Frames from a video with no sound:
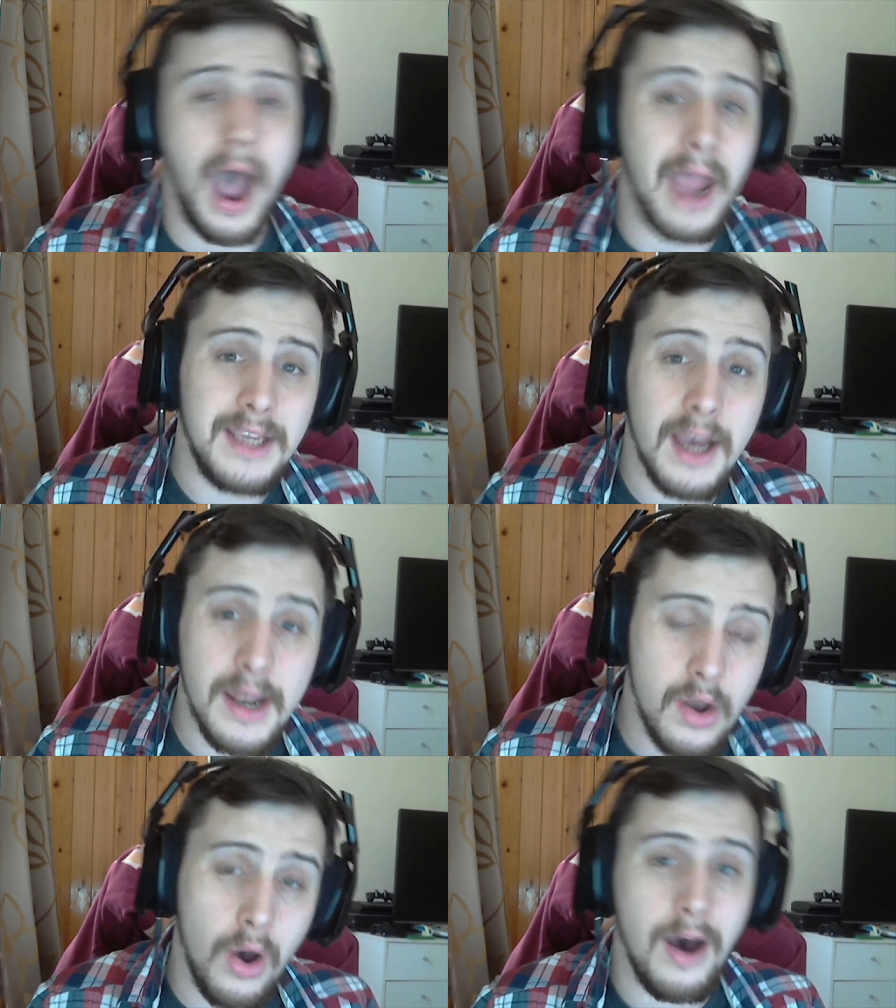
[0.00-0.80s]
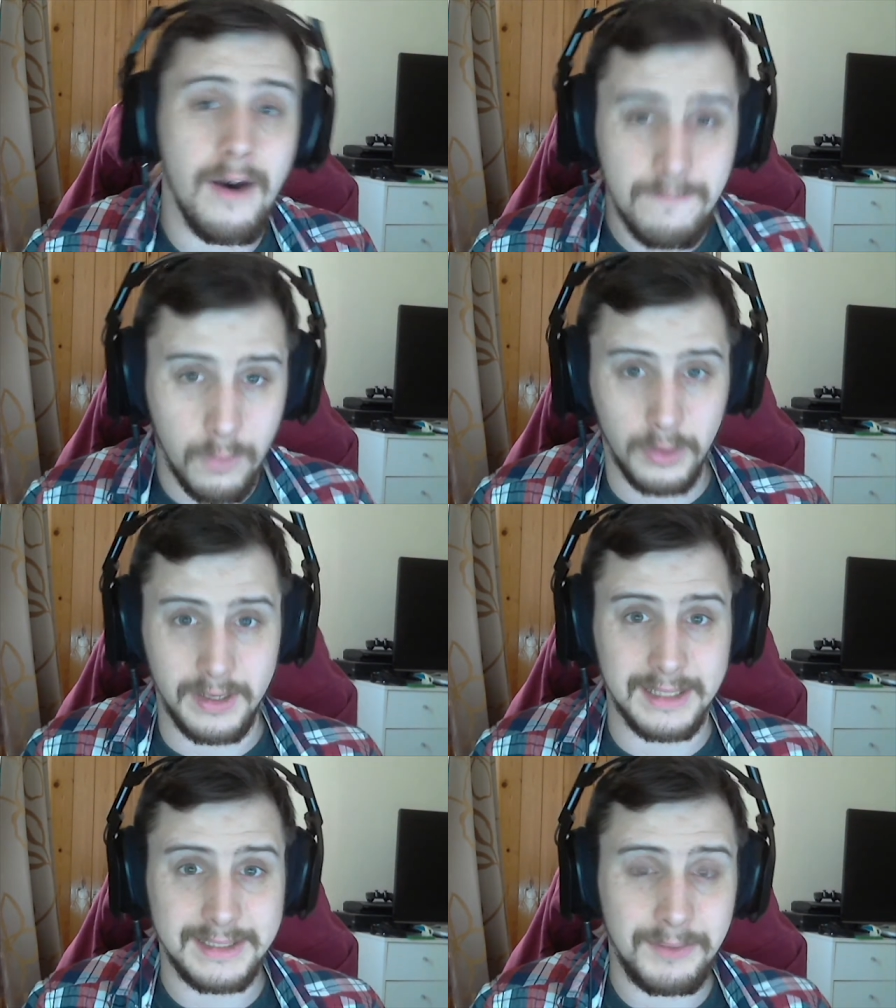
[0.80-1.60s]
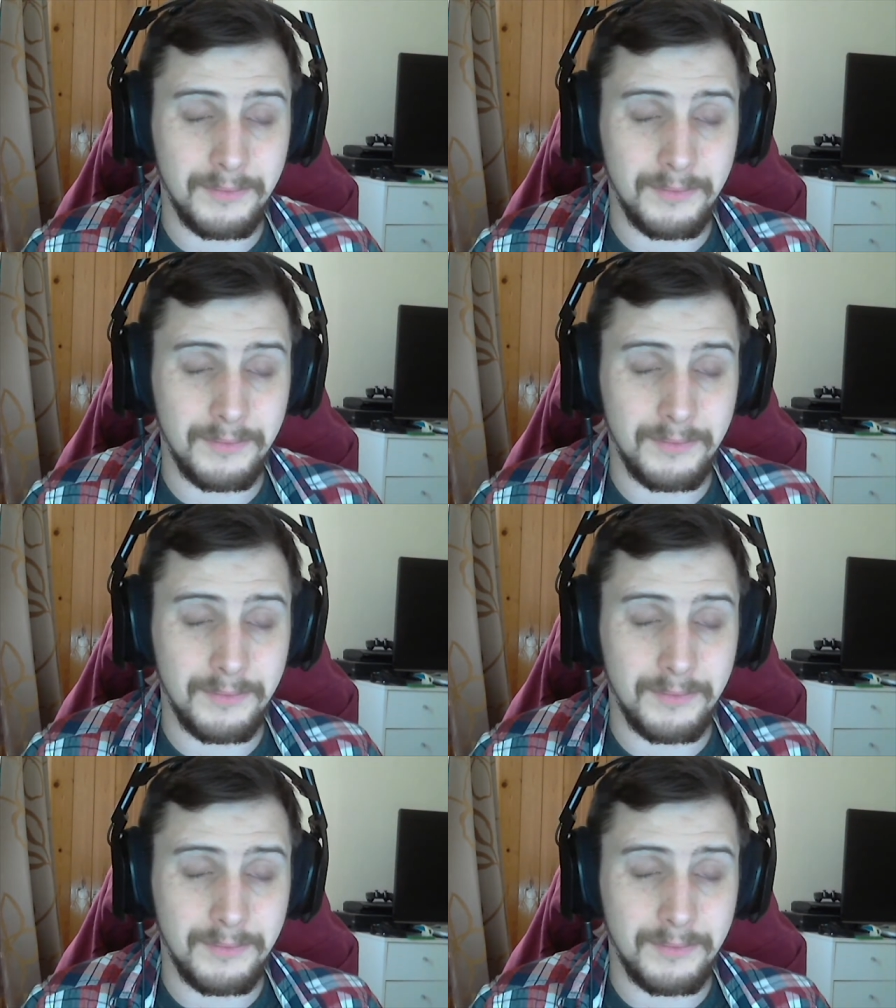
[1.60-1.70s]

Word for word: I cannot afford it."